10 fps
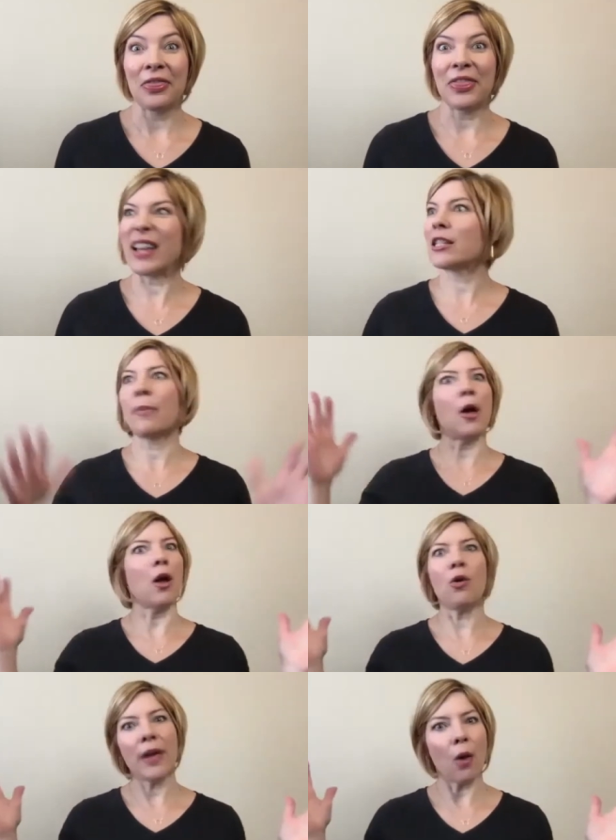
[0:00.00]
thinks about
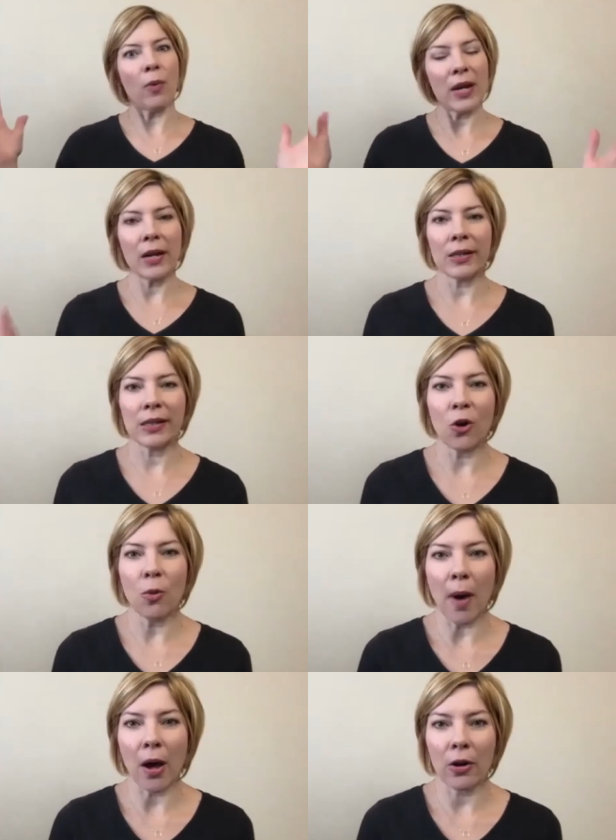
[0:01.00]
oh yeah we need a
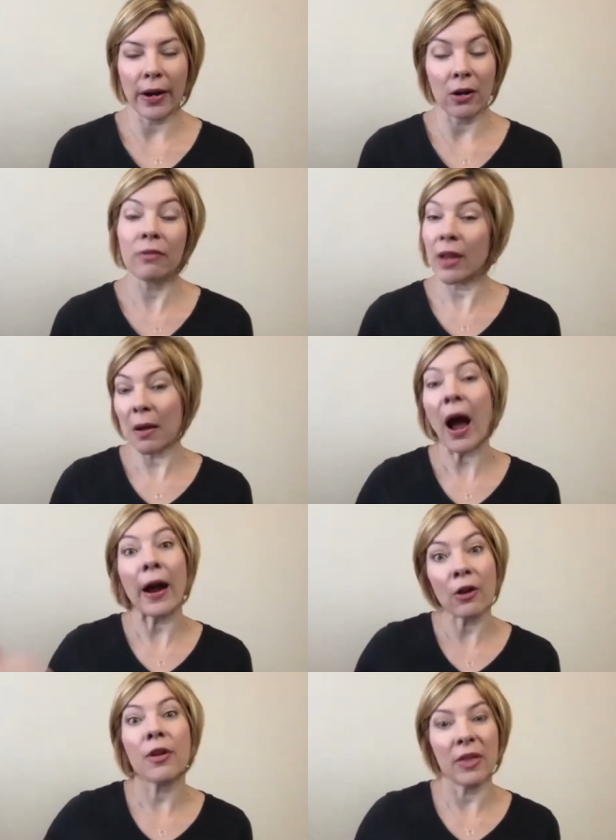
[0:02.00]
skilled moderator they
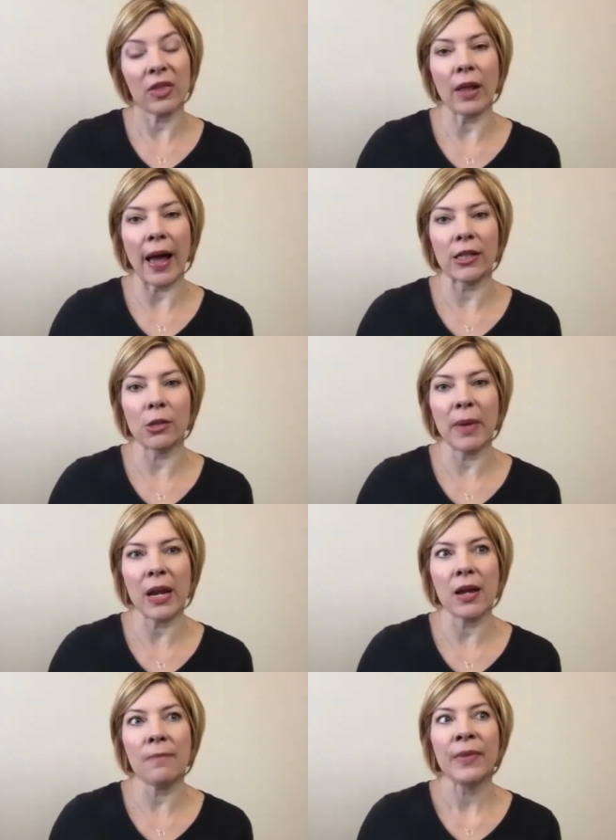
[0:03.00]
hire them at the last
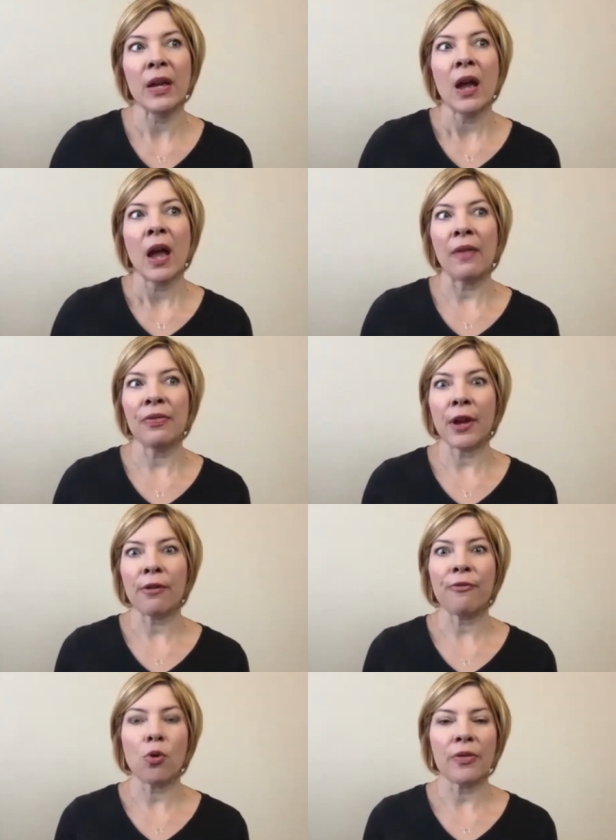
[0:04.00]
minute and
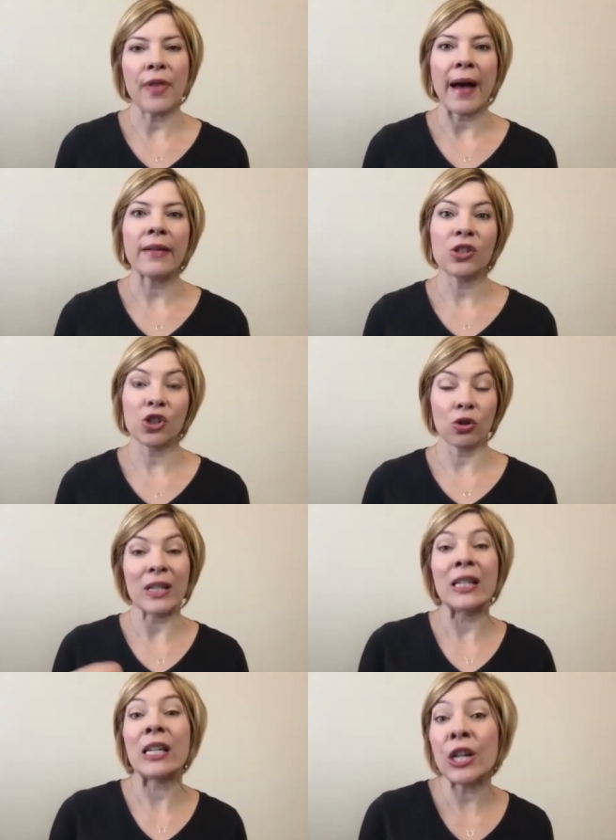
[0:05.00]
therefore that
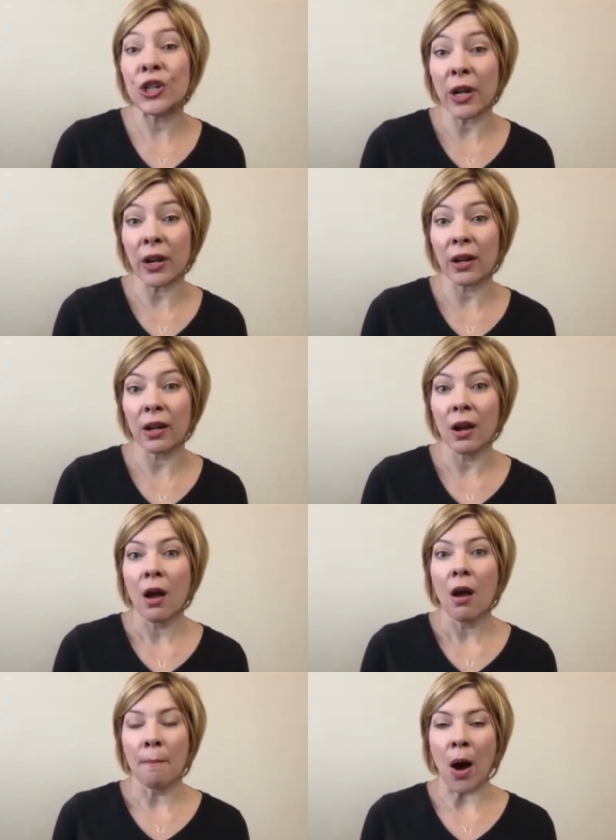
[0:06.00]
strategic
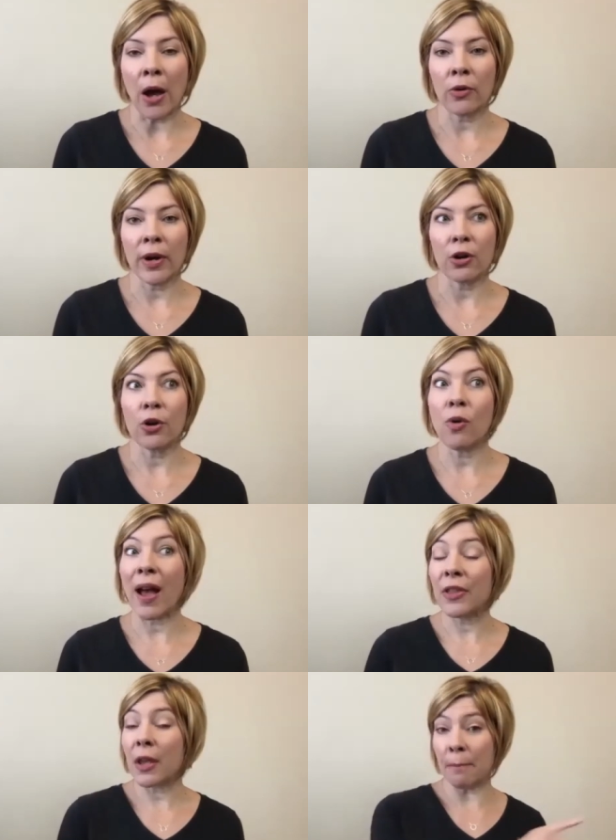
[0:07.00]
moderator who
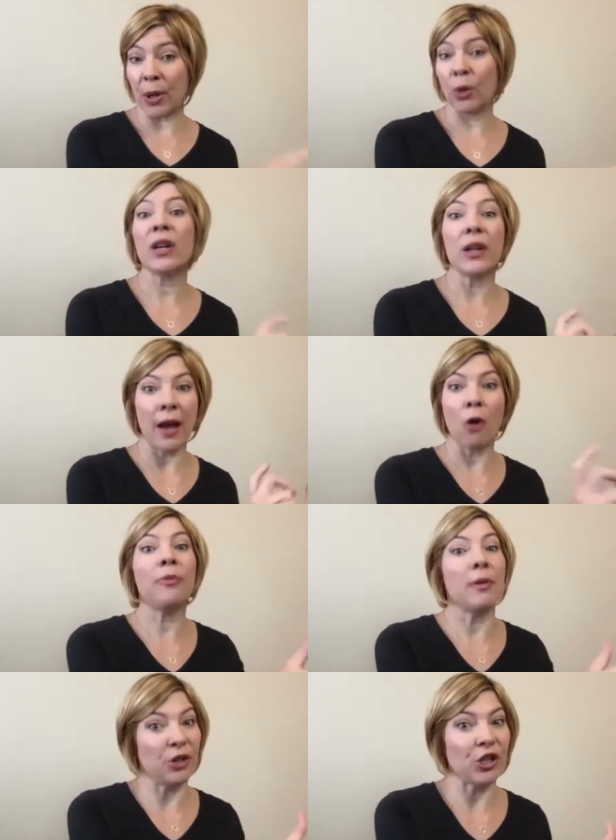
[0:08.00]
had the ability to
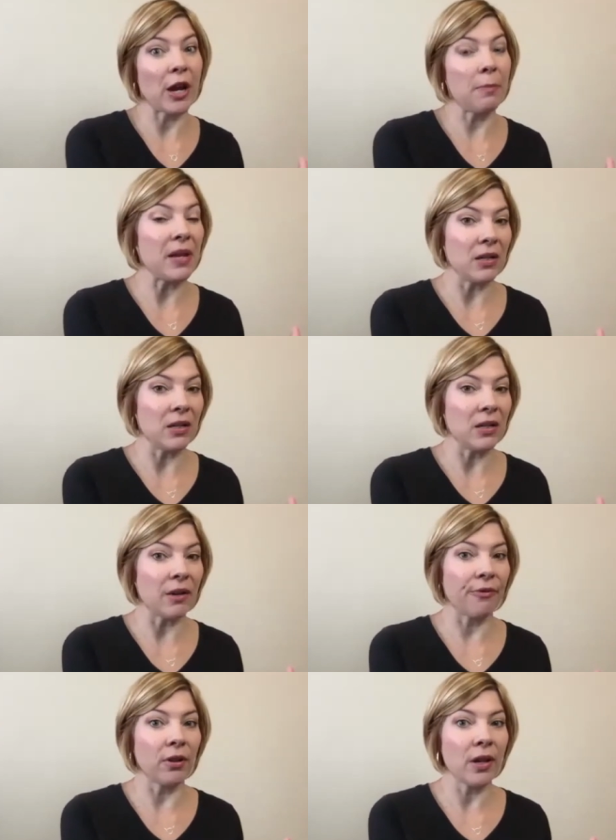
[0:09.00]
help them shape it
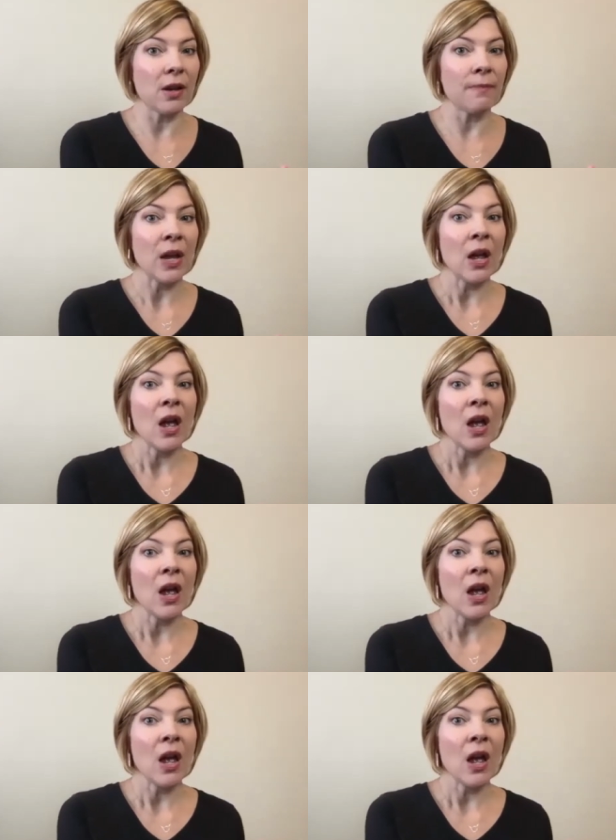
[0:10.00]
differently